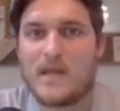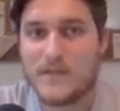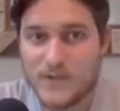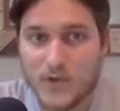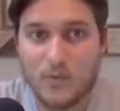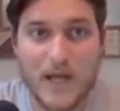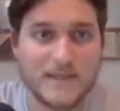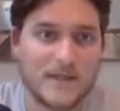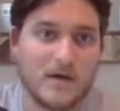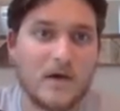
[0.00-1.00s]
And so why
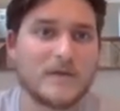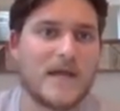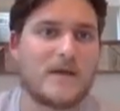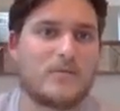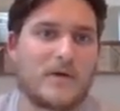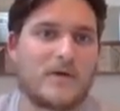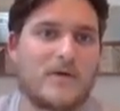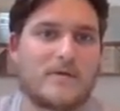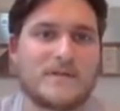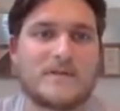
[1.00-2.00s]
is it called that? We're
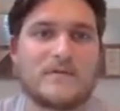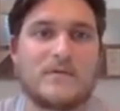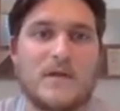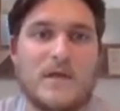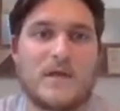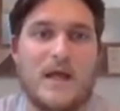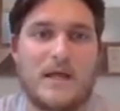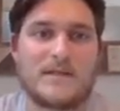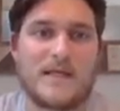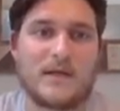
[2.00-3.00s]
going to
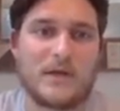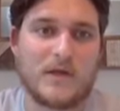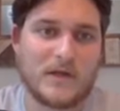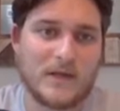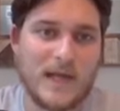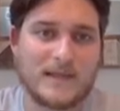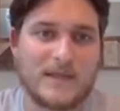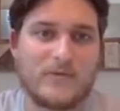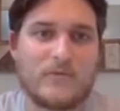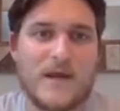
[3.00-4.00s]
take a look at
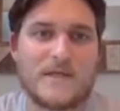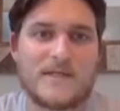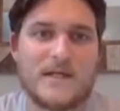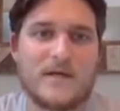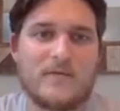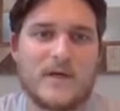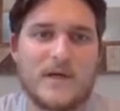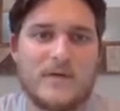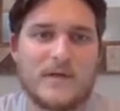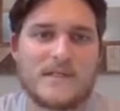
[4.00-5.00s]
the rings here and
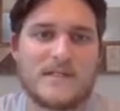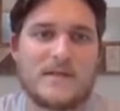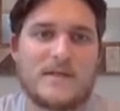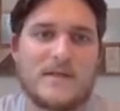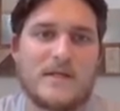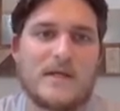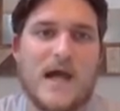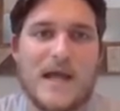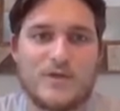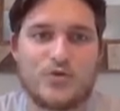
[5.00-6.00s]
notice the
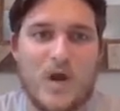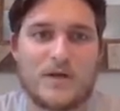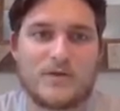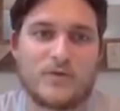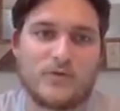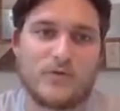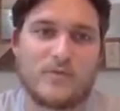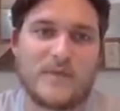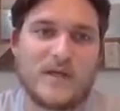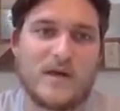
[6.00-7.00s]
hydroxyl
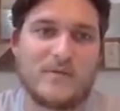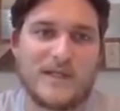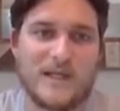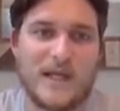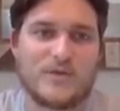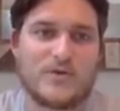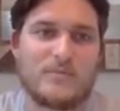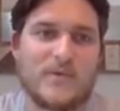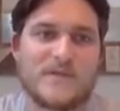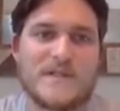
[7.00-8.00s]
group, the O and the H
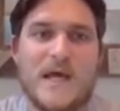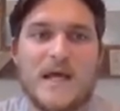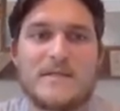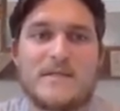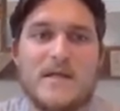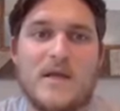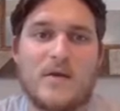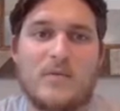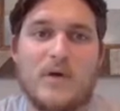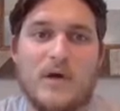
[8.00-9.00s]
on both sides.
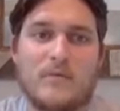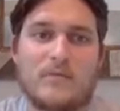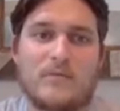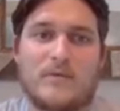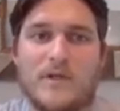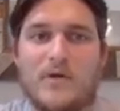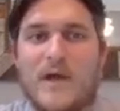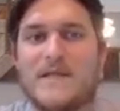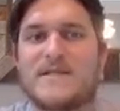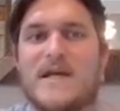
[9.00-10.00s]
Well,
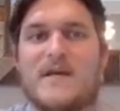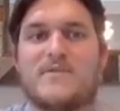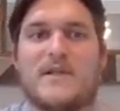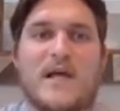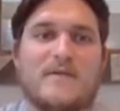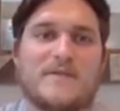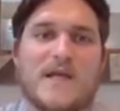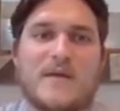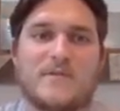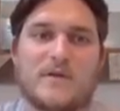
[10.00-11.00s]
enzymes a lot of
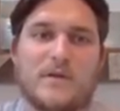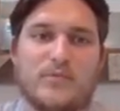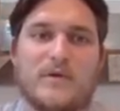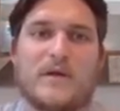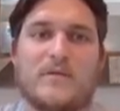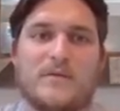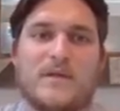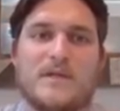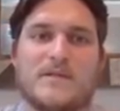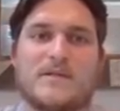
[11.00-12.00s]
times are going to bring
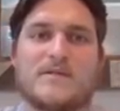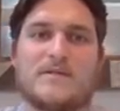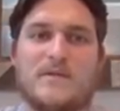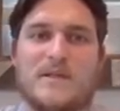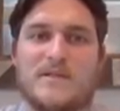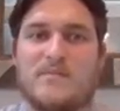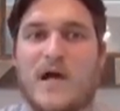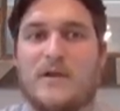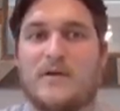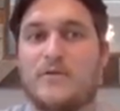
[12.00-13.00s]
these
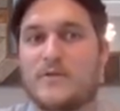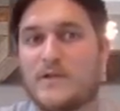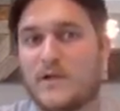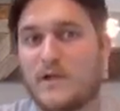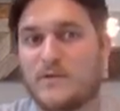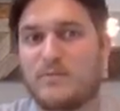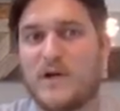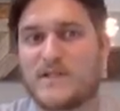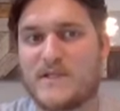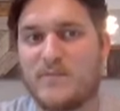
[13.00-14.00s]
molecules in close
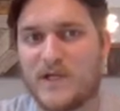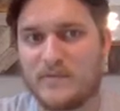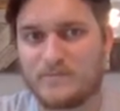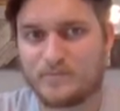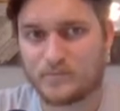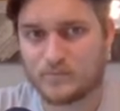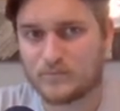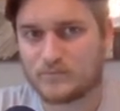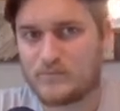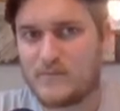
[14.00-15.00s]
proximity
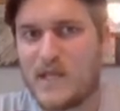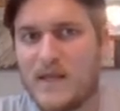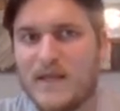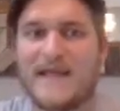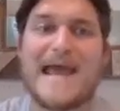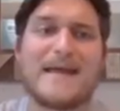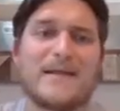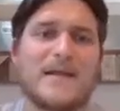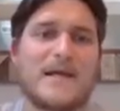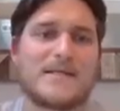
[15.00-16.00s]
and
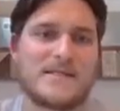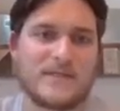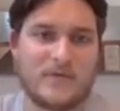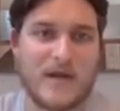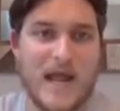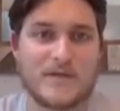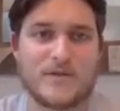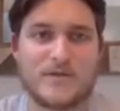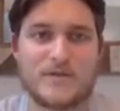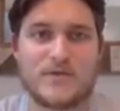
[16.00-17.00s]
catalyze these
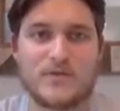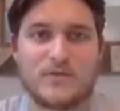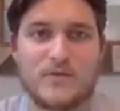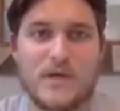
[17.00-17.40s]
reactions to,